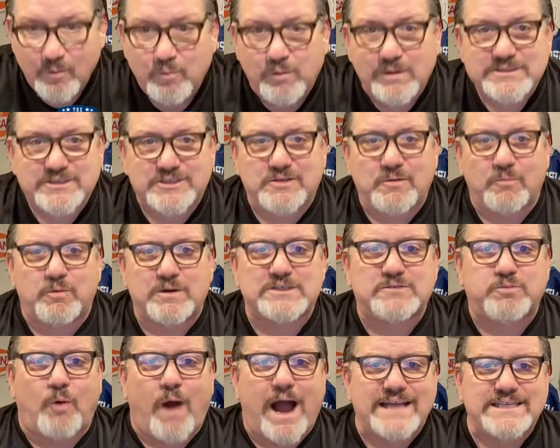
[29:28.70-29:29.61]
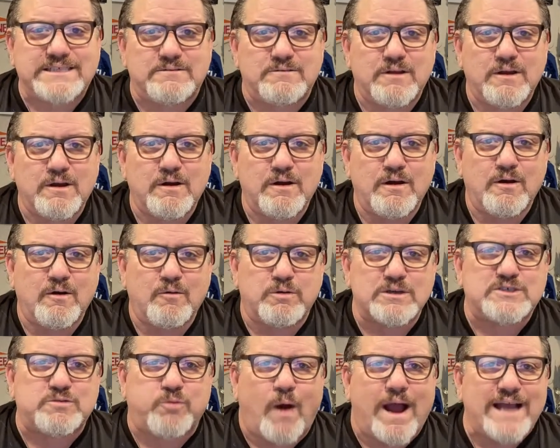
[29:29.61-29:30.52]
Was was White
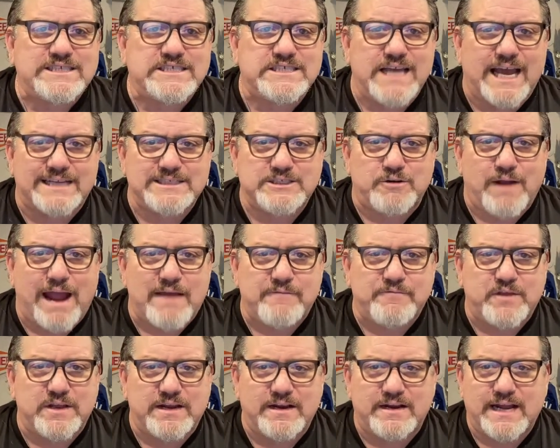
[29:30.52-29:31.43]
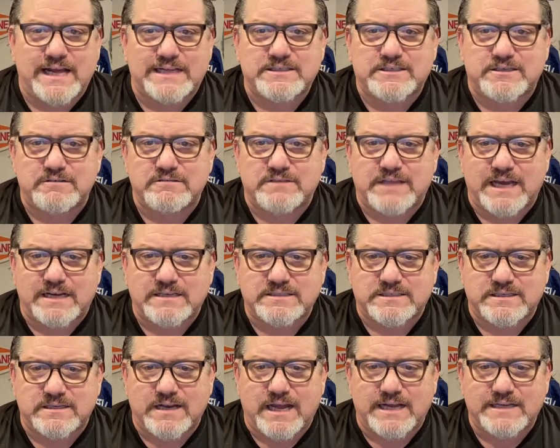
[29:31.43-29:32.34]
was Whiteside drafted in that
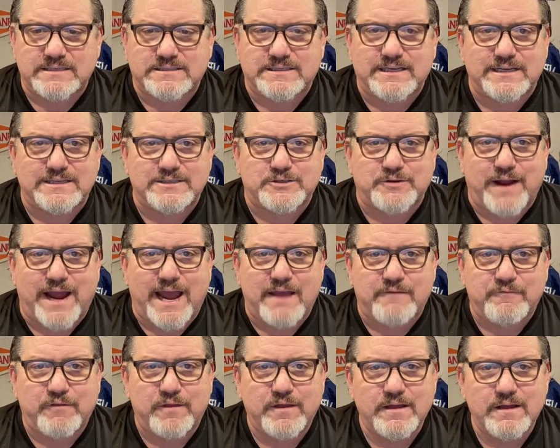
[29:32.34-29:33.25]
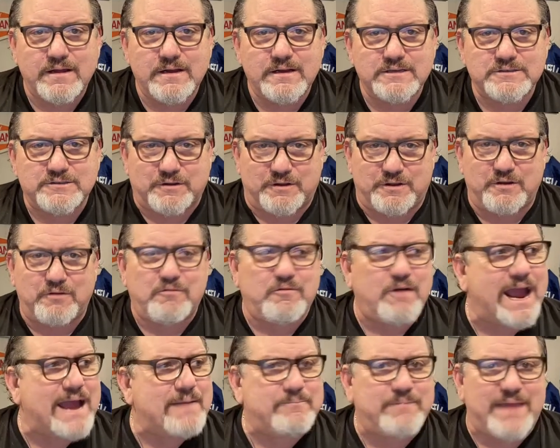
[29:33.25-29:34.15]
2019 draft? So you
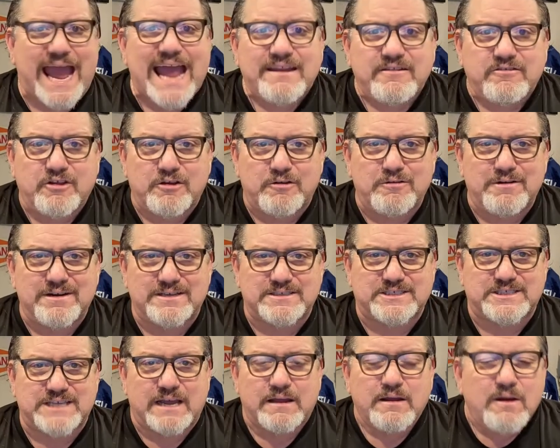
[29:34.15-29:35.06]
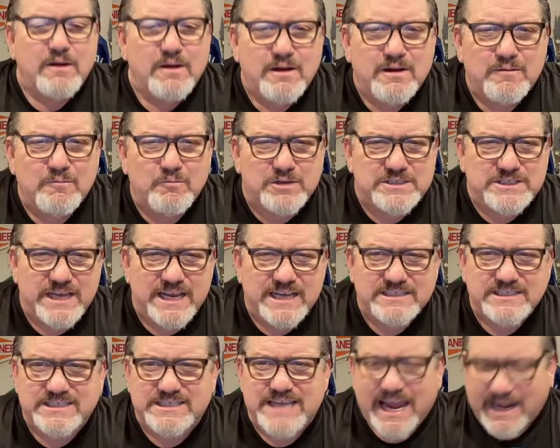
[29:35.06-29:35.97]
grabbed that dude in the set. was he
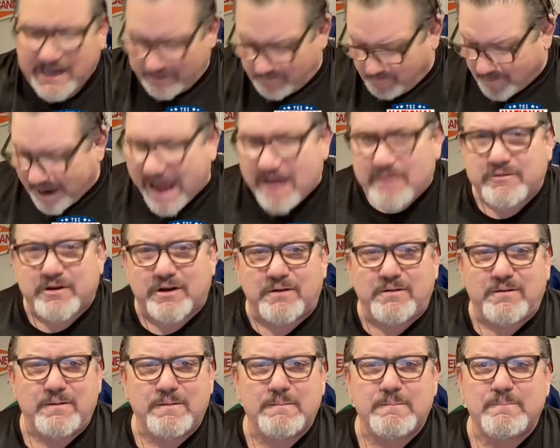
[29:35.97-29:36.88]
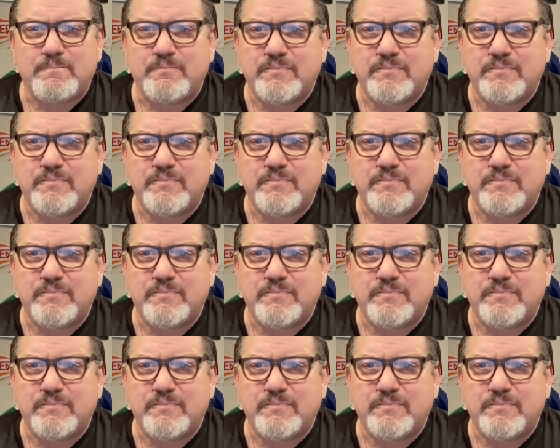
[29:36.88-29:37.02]
a second rounder?